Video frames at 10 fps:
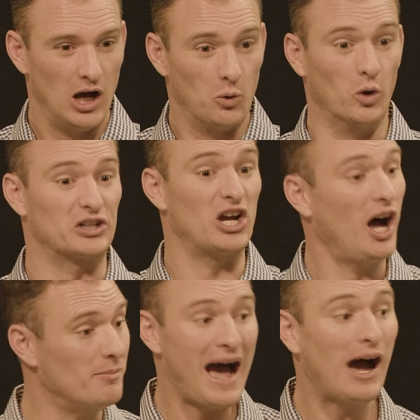would
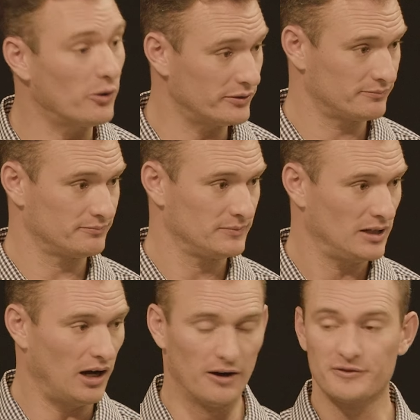come out
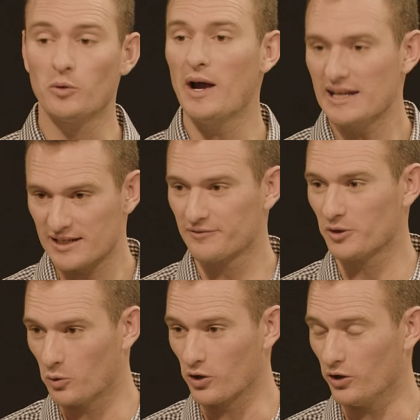of the ways of
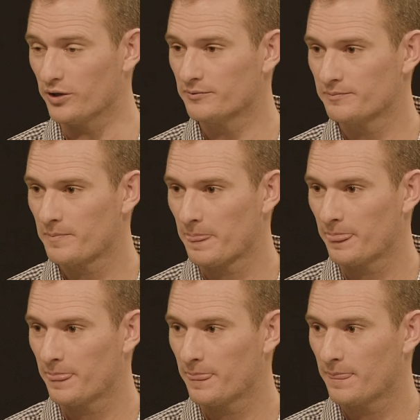the world
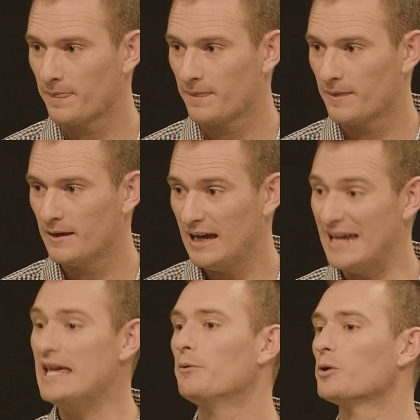
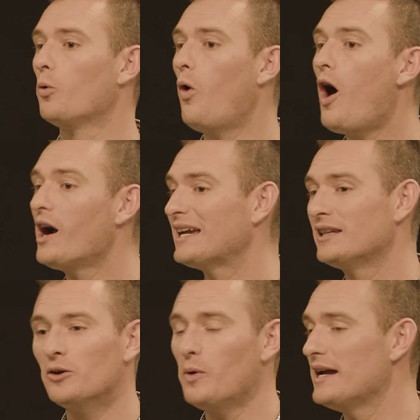and they would walk
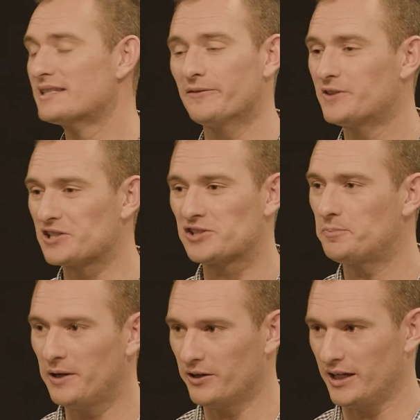in the ways of the
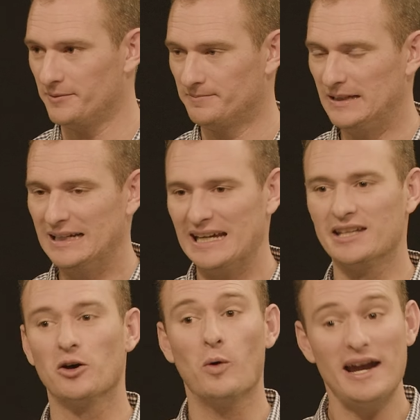Spirit,
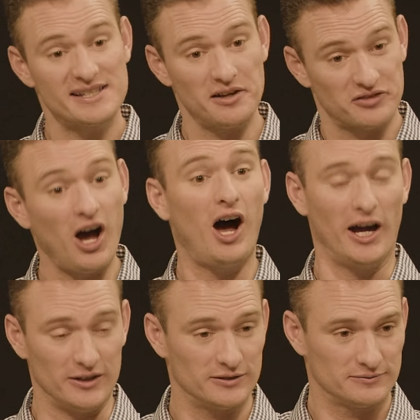in the ways of
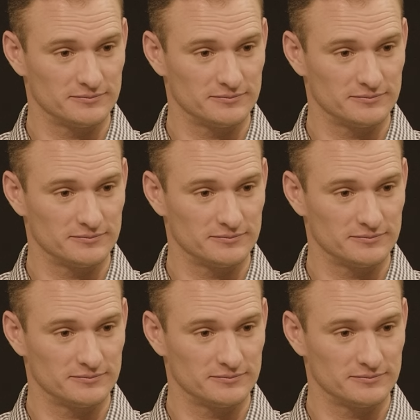God